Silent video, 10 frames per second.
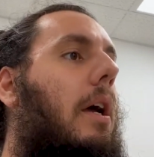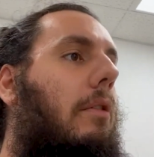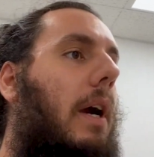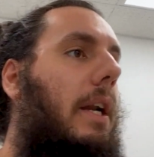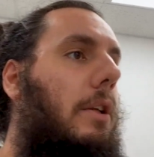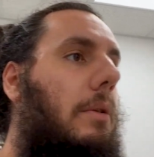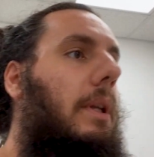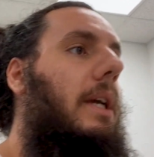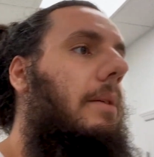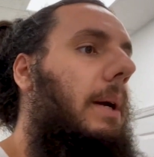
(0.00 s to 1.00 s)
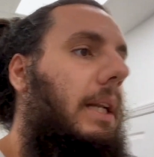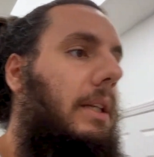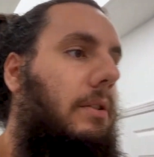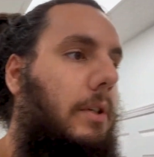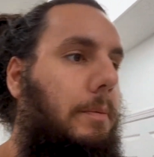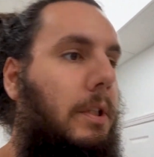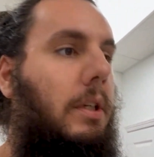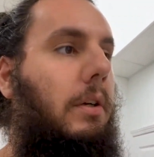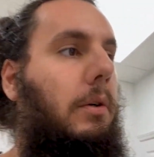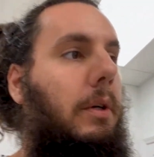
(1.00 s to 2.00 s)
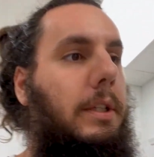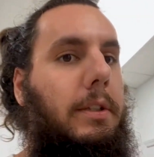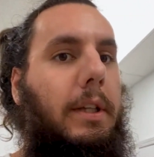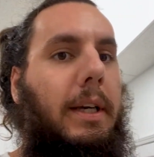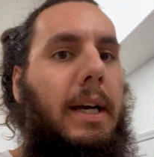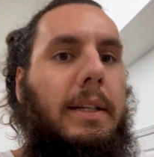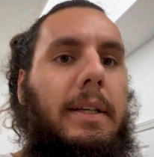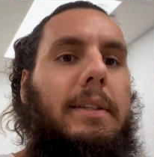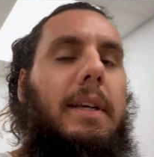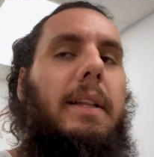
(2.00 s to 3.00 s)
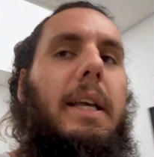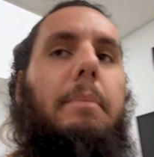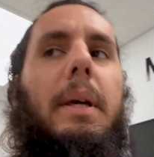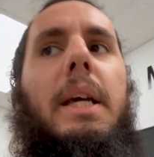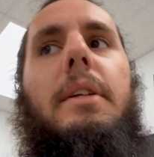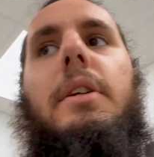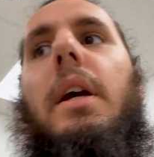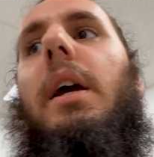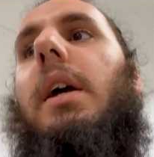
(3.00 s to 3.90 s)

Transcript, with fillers: write a unique meta description according to the contents on that page.